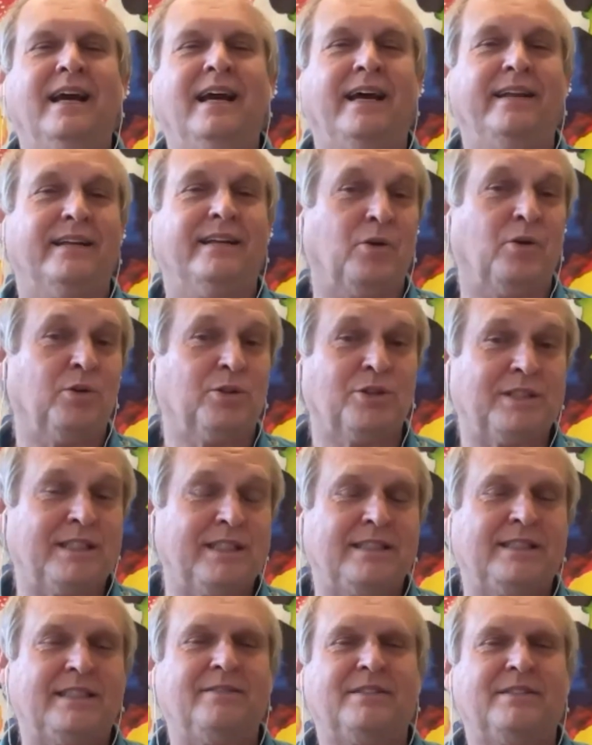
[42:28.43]
And then older
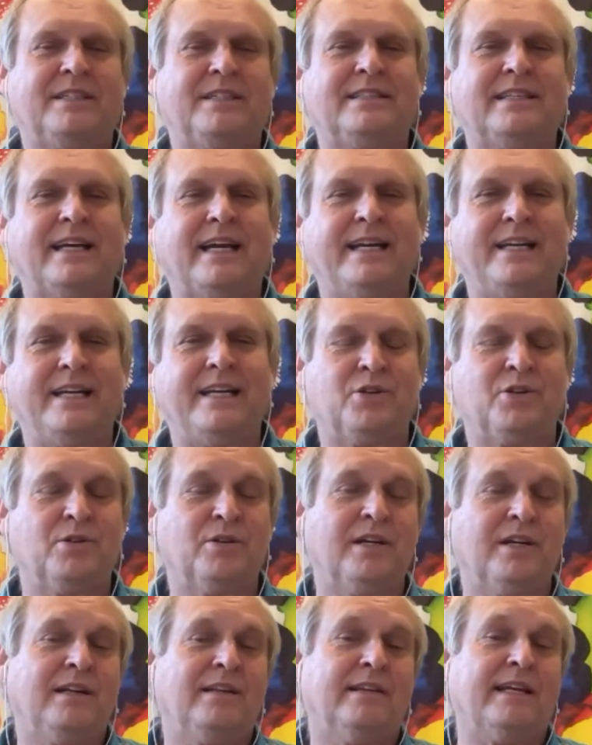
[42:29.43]
societies
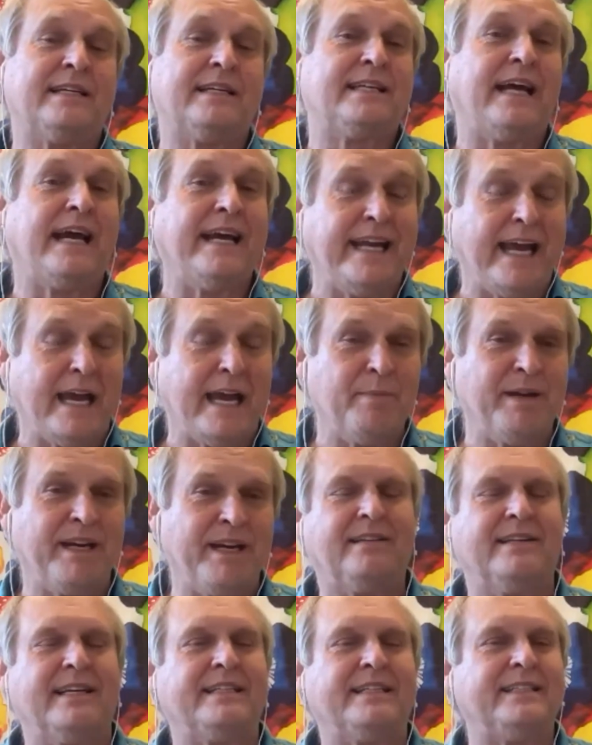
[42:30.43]
are less
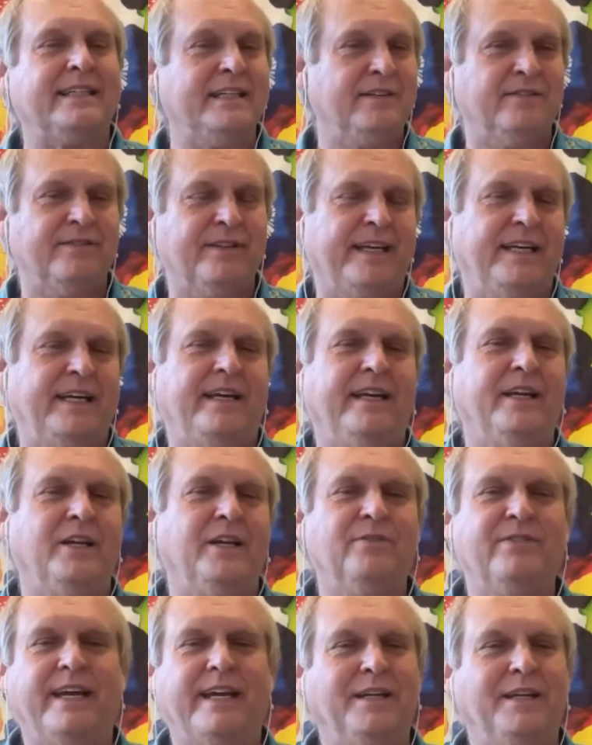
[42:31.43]
dynamic, less
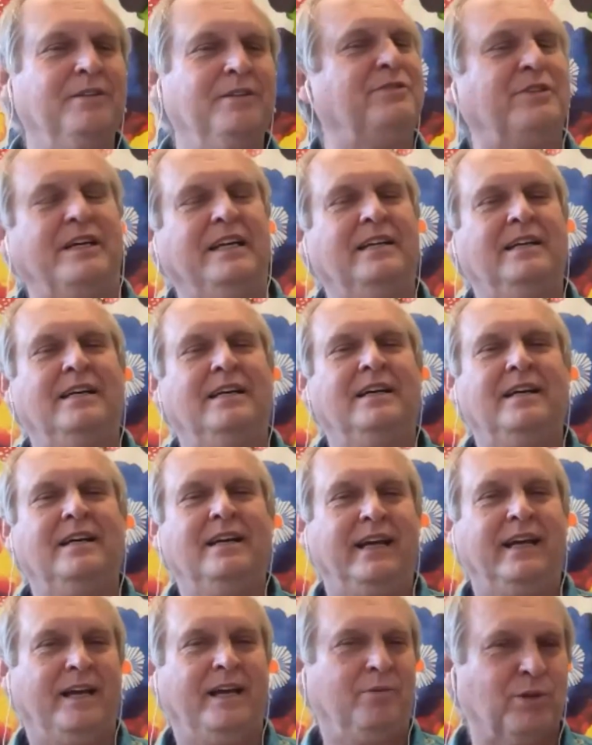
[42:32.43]
innovative,
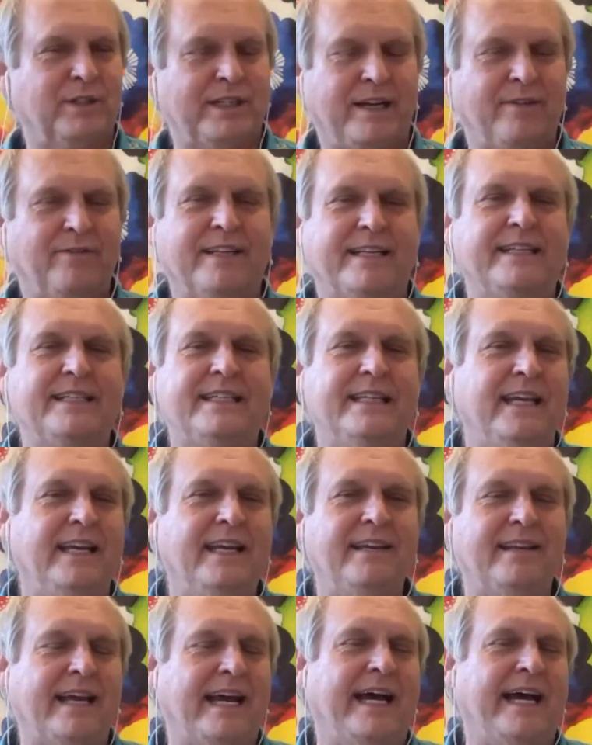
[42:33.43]
and we're definitely
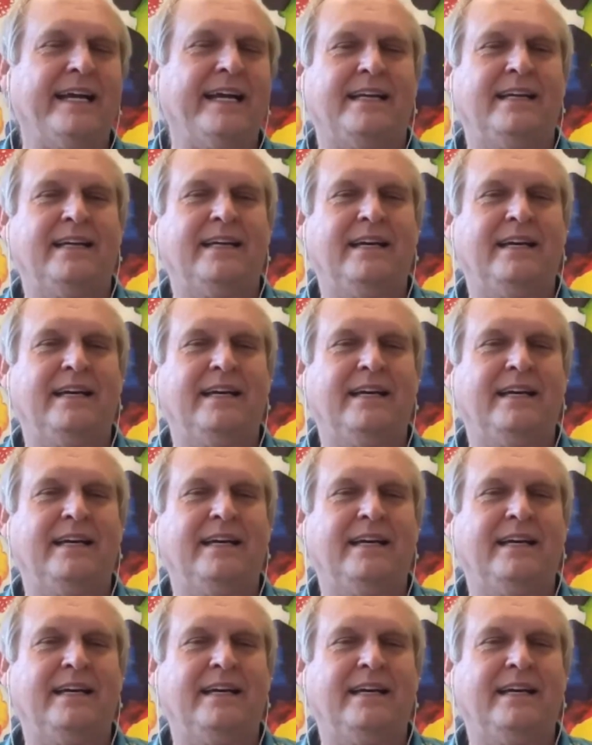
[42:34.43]
seeing that.